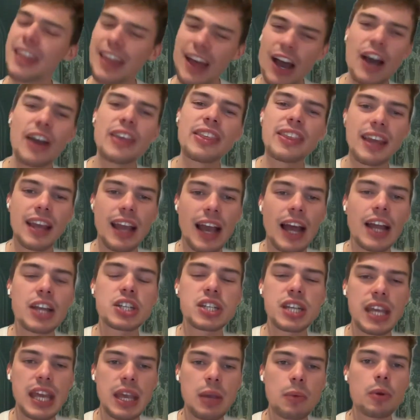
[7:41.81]
I think
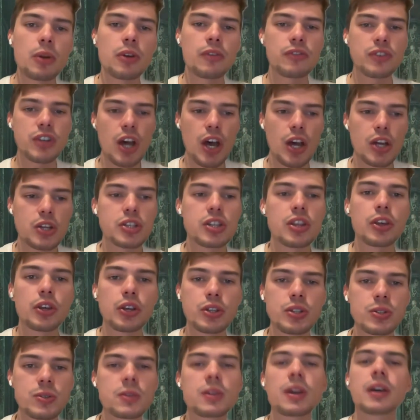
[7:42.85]
actually he would have turned to the
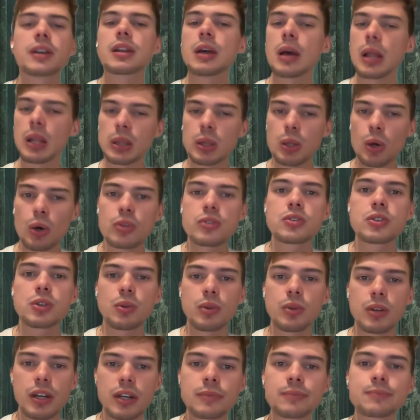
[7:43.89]
good side a lot
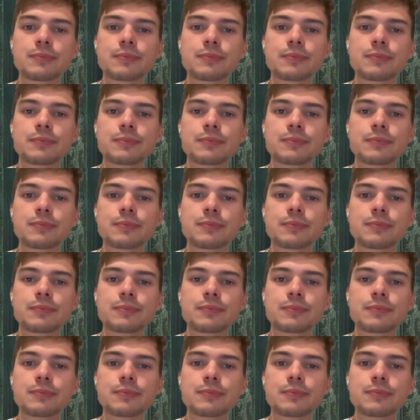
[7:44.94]
sooner.